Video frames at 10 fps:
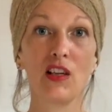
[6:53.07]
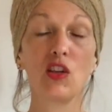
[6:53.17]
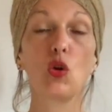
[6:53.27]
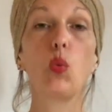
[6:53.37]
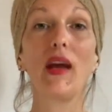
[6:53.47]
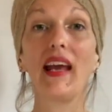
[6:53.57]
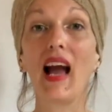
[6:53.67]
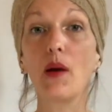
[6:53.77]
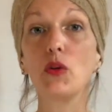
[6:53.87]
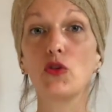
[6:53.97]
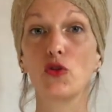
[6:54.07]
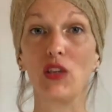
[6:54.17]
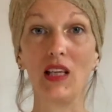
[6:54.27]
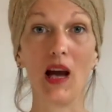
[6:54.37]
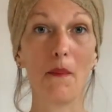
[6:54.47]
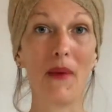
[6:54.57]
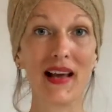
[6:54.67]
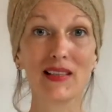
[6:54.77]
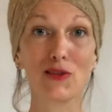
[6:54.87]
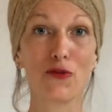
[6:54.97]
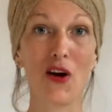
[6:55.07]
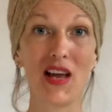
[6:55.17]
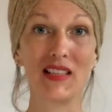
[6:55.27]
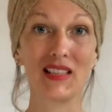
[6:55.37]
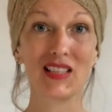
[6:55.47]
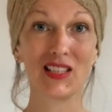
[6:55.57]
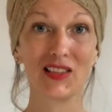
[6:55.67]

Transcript: the way I would treat a best friend